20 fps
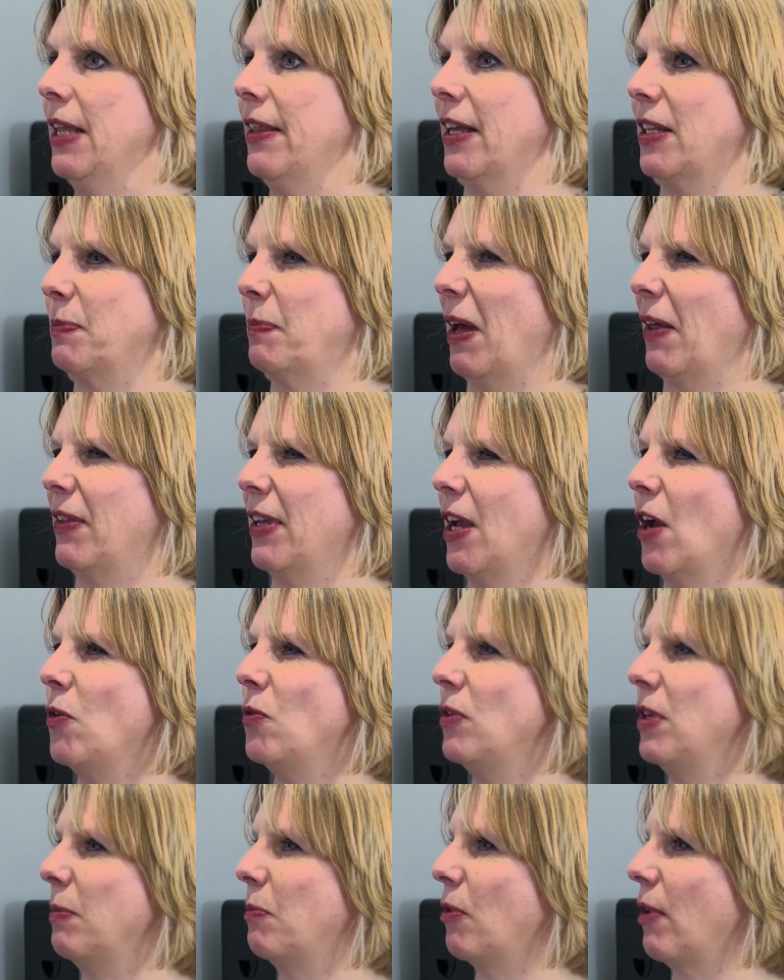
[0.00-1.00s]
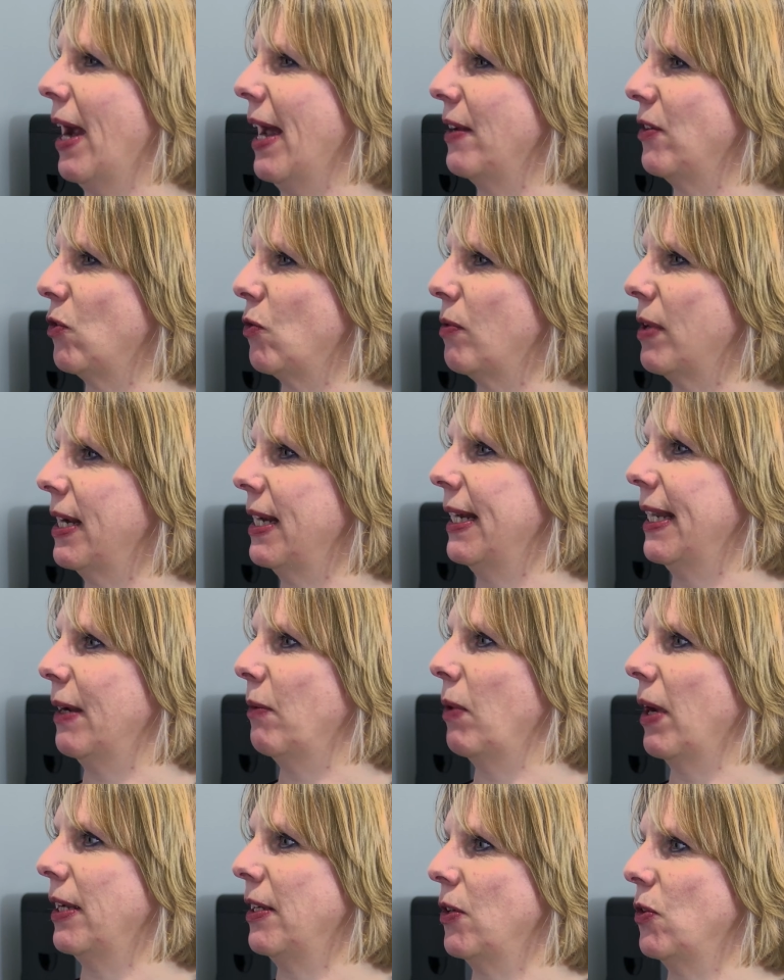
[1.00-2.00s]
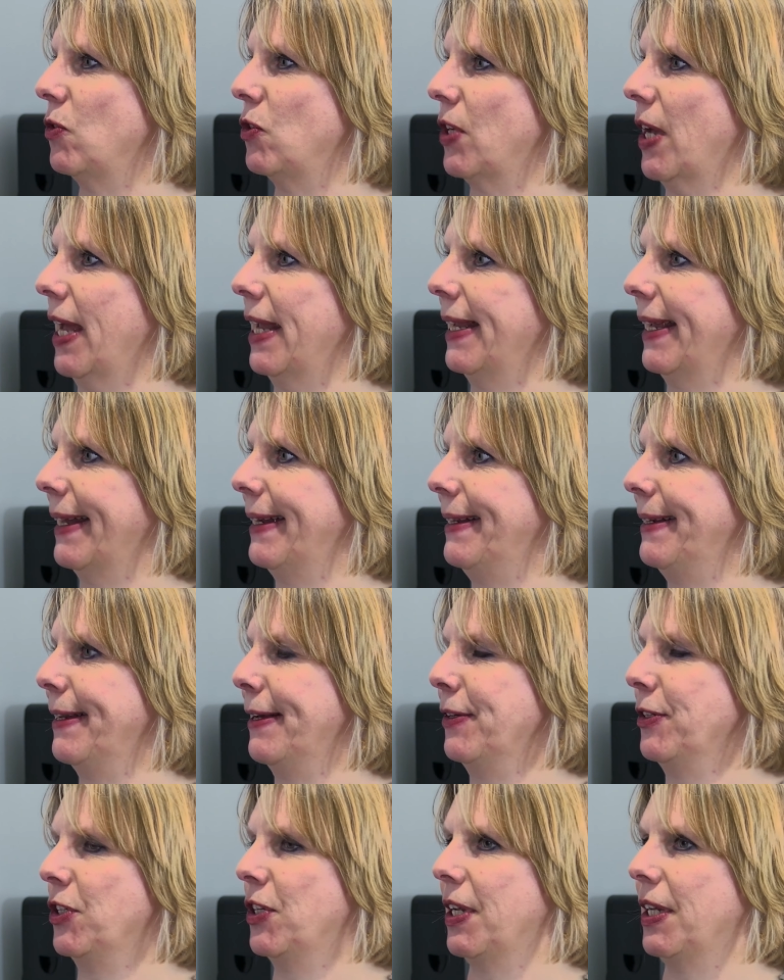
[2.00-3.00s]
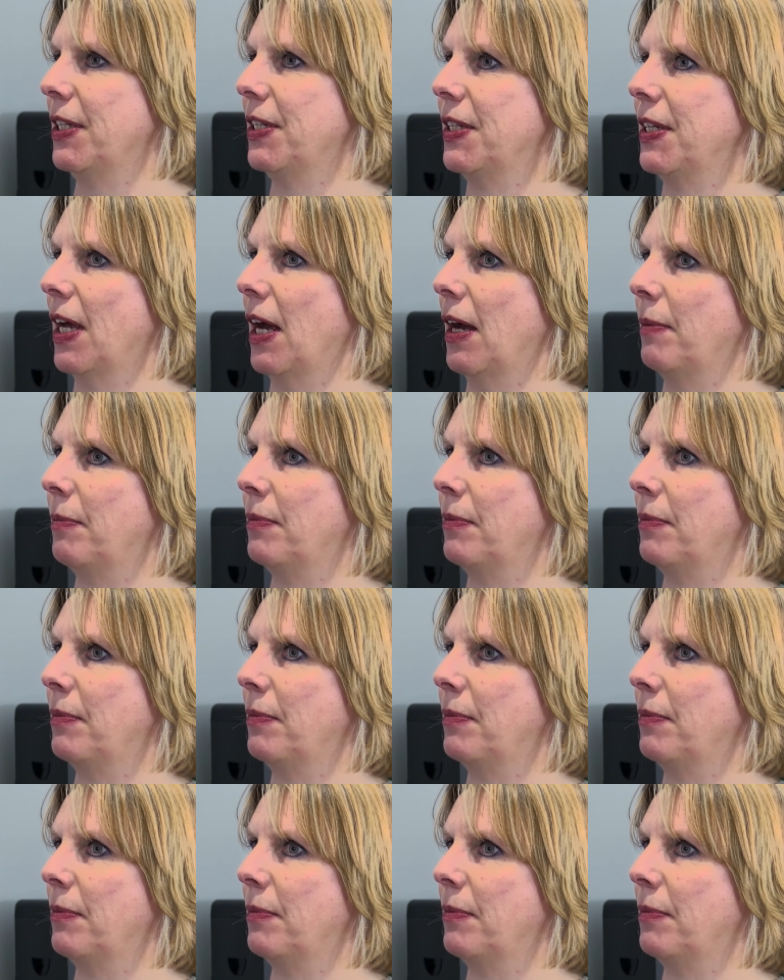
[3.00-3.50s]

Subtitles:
that's about the only brand really where you take any notice.